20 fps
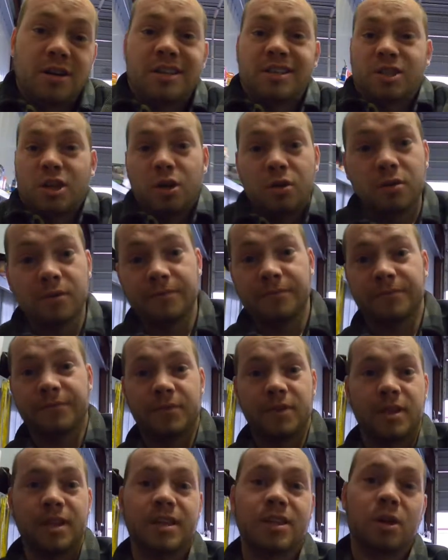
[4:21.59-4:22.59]
on its own
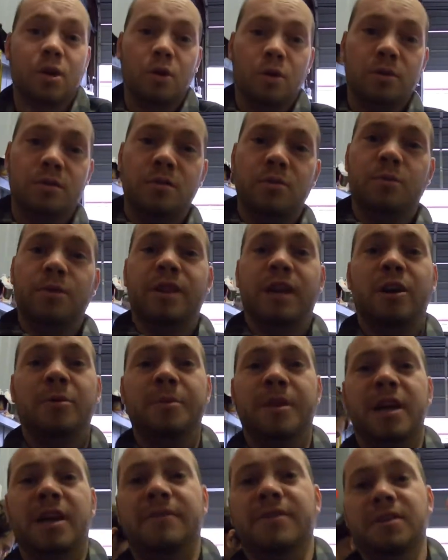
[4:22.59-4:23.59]
in the cold
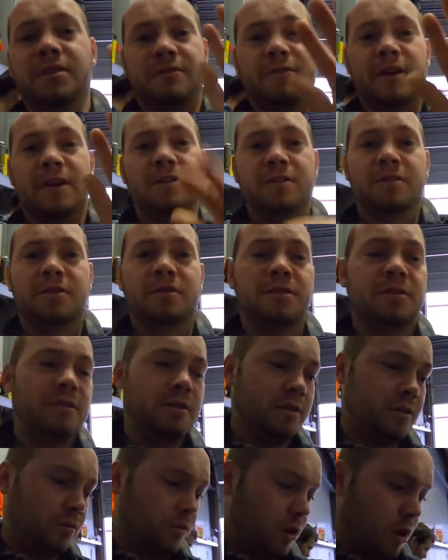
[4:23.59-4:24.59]
without me having to feather
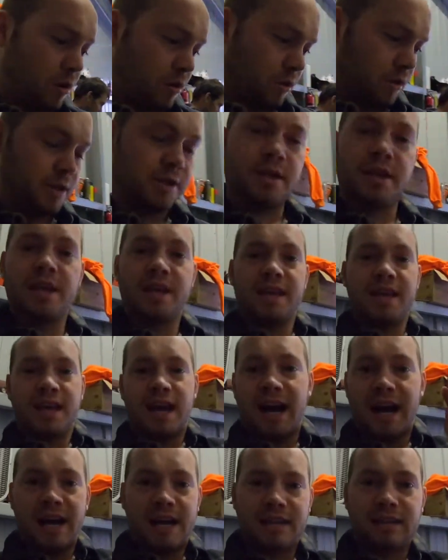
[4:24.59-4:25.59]
the throttle and
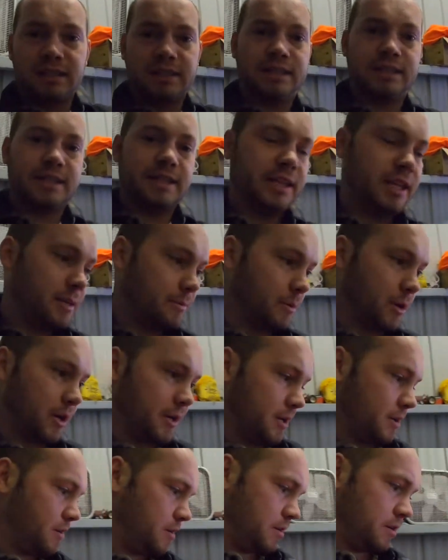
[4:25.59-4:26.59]
idle it to keep
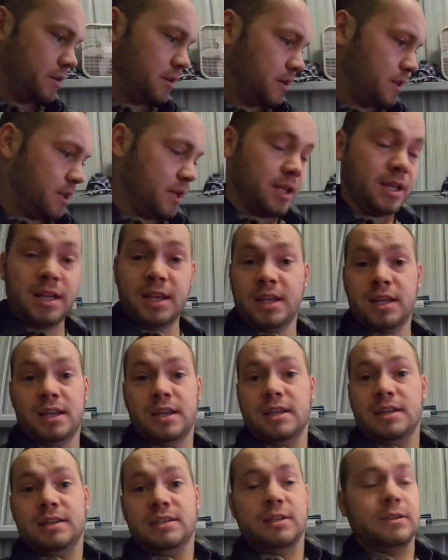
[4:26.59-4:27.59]
running.
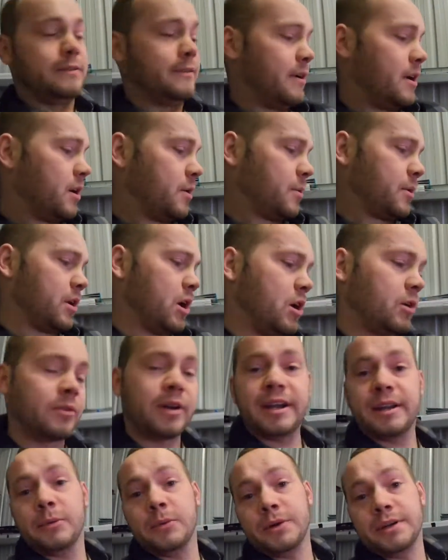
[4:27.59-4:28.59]
So far, we're
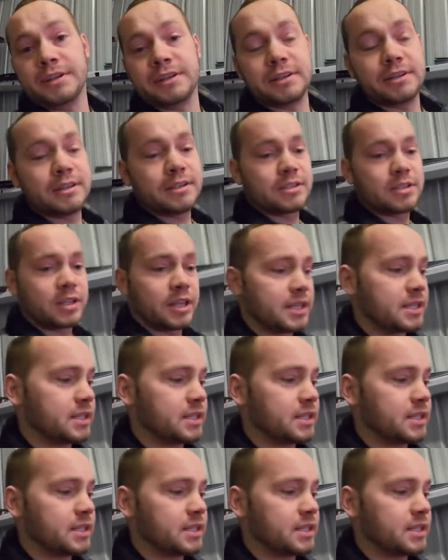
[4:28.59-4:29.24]
already winning, so